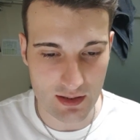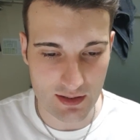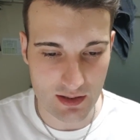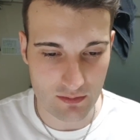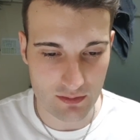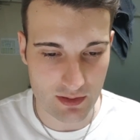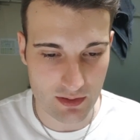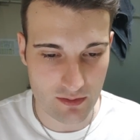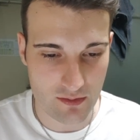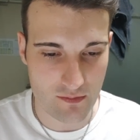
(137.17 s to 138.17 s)
Let's go on
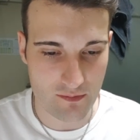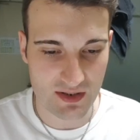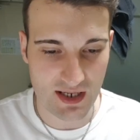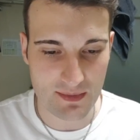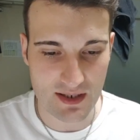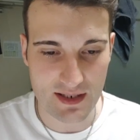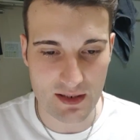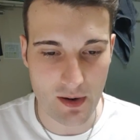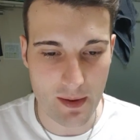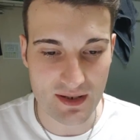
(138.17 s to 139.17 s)
to team
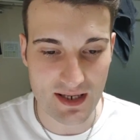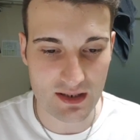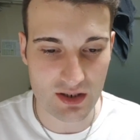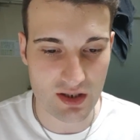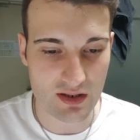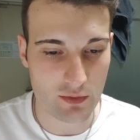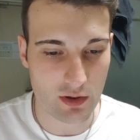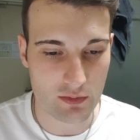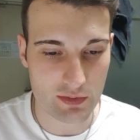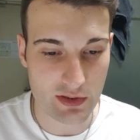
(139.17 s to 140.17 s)
selected by percentages, and we'll
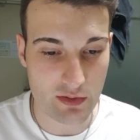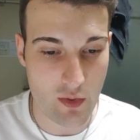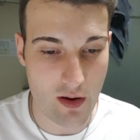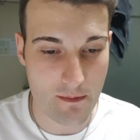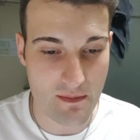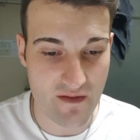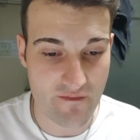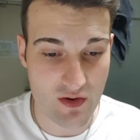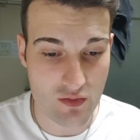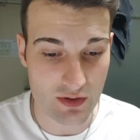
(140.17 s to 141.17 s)
go on to
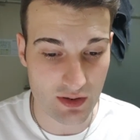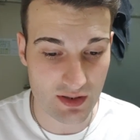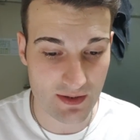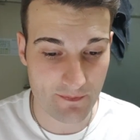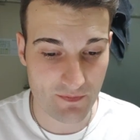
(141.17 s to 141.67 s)
midfielders.